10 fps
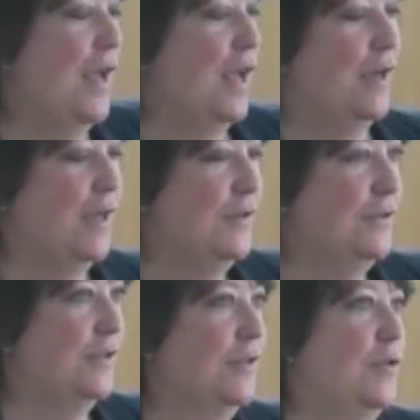And I know
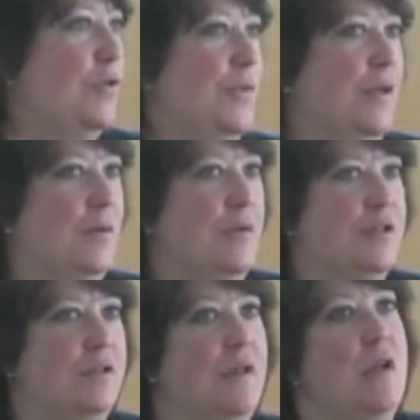that the European
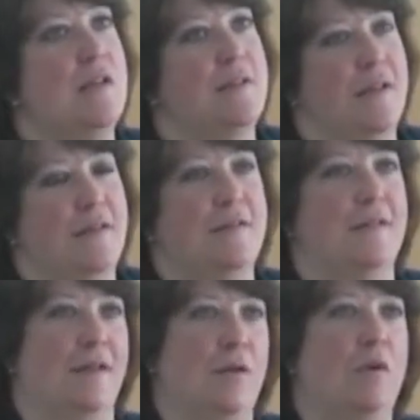Commission
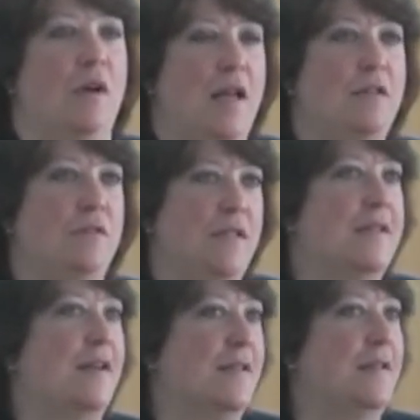had to
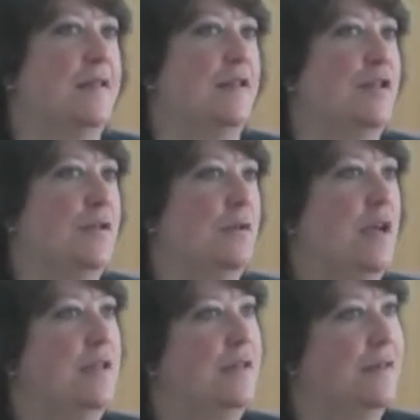discuss this issue
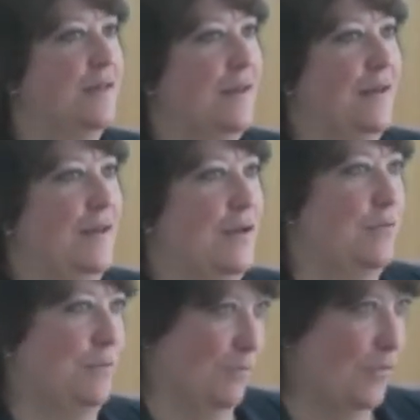and
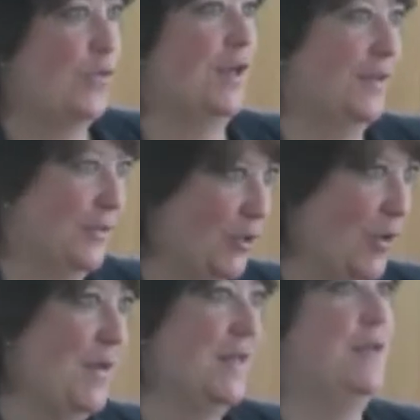with
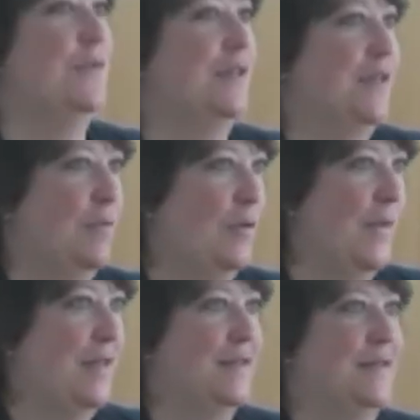Germany when they
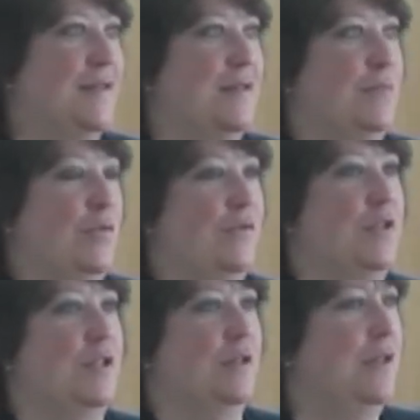implemented this
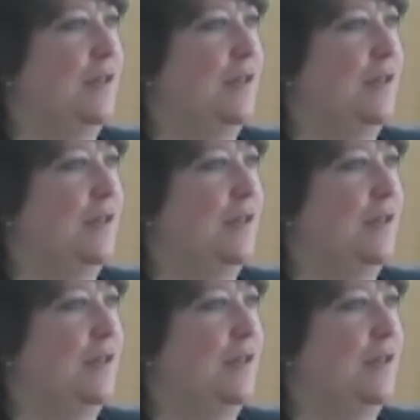provision.